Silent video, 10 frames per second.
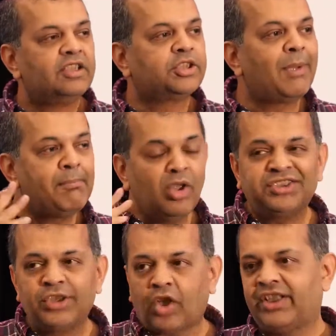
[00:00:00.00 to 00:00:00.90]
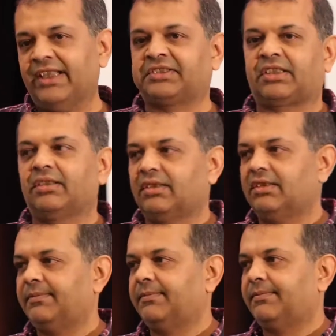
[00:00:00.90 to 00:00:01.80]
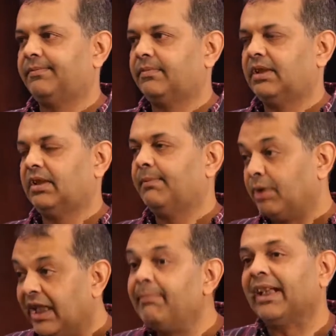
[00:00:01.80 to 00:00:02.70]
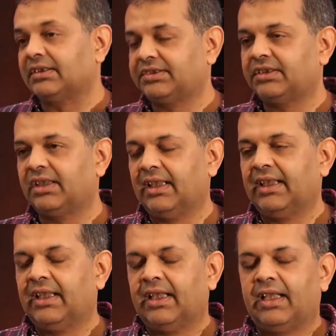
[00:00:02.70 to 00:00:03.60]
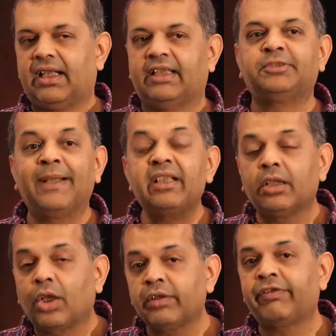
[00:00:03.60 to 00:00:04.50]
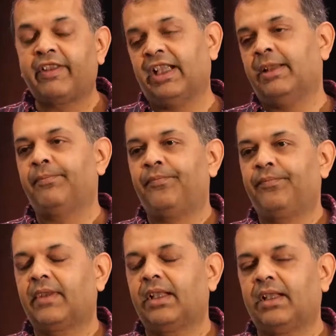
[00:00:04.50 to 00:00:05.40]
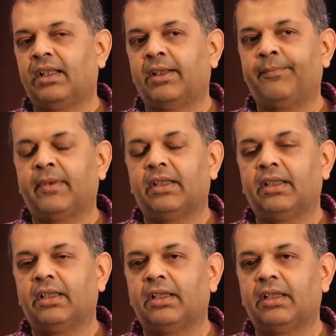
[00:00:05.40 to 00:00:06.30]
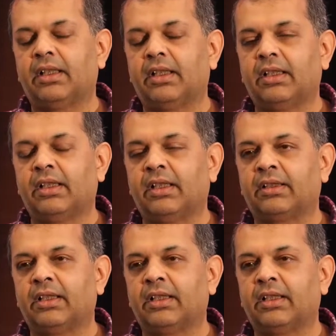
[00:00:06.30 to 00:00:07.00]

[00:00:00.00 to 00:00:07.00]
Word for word: So my book's not just polemics. I spent a lot of time um, uh, uh,